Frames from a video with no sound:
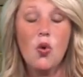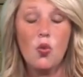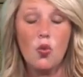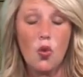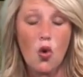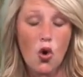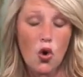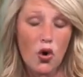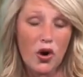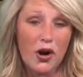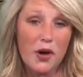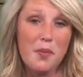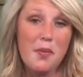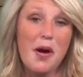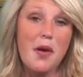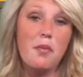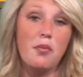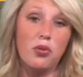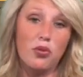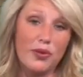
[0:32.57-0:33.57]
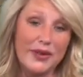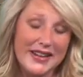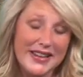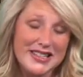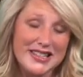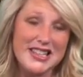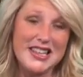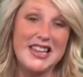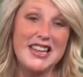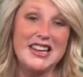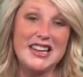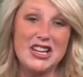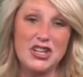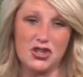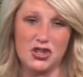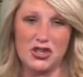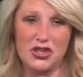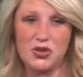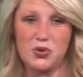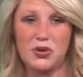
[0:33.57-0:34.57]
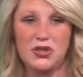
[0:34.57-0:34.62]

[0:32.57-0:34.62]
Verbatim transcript: warm, breezy conditions.